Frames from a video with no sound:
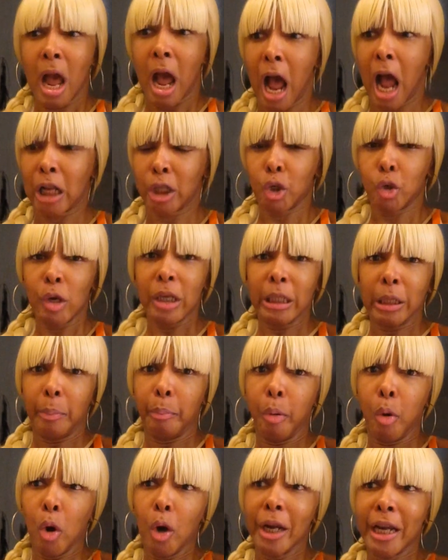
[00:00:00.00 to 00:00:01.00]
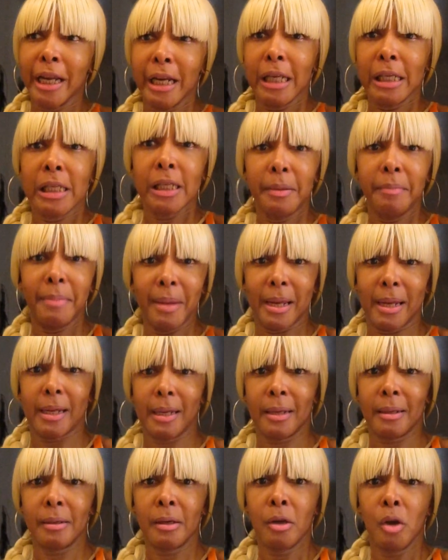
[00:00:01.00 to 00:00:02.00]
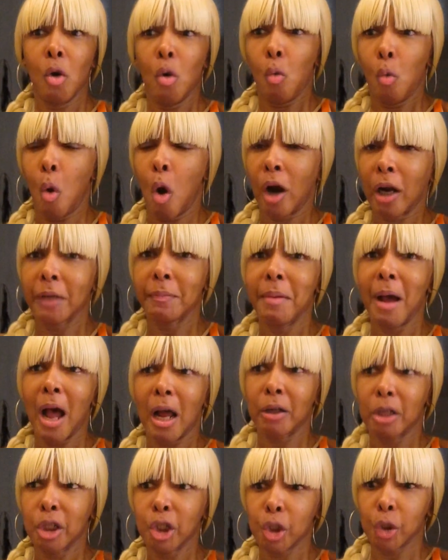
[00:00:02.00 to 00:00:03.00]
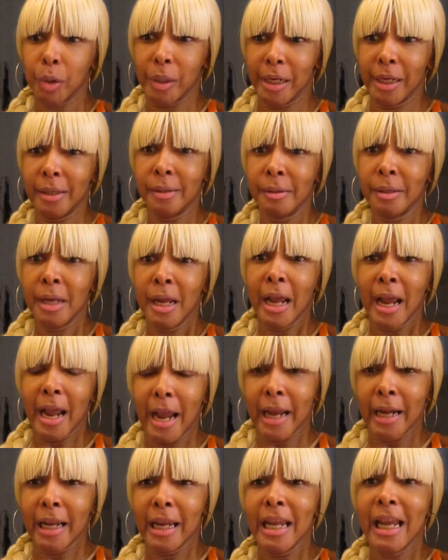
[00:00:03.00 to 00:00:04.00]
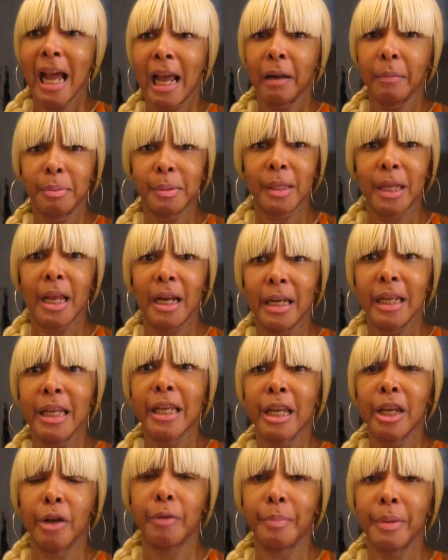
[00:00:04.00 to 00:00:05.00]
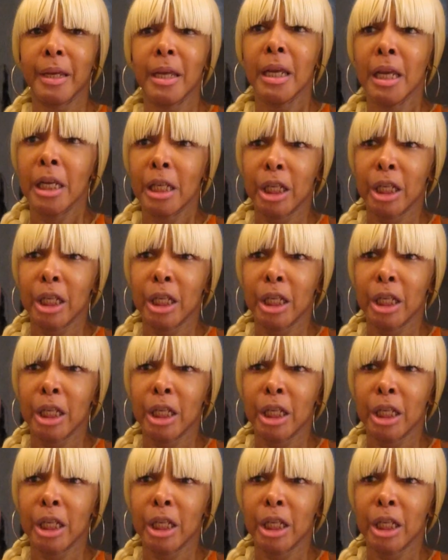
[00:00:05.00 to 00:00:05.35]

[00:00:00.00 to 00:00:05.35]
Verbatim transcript: I tricked a poor innocent man walking down the street and he got upset and he killed me.